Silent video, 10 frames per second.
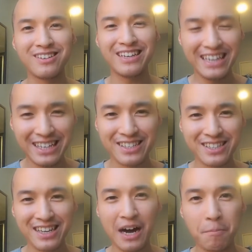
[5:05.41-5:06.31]
is
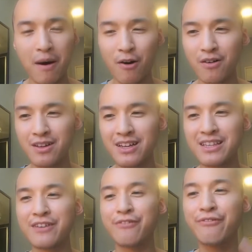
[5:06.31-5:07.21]
about
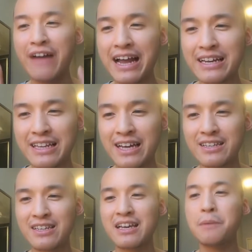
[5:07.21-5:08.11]
the fact that
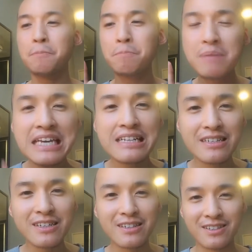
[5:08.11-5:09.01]

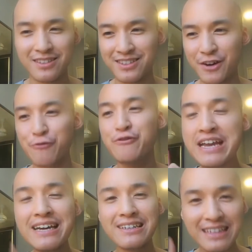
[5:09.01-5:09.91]
Peter
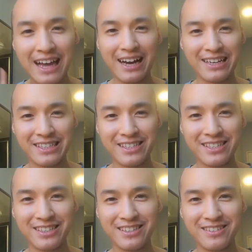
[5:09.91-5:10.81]
realized
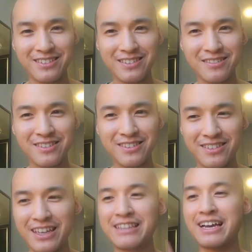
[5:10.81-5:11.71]

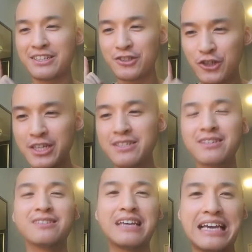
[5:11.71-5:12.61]
that
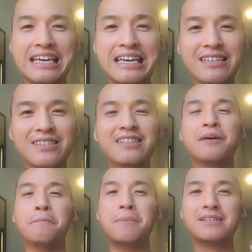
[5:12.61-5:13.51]
Jesus is the
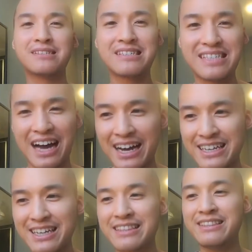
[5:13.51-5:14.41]

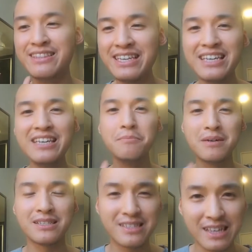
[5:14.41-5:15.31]
Messiah, the
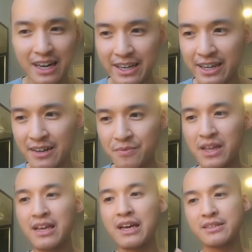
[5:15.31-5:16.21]
Messiah,
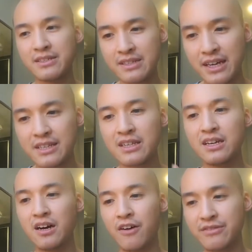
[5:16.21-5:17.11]
the Son
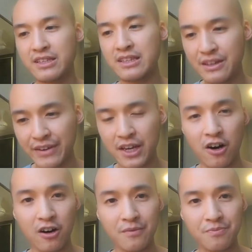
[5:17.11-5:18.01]
of the living God.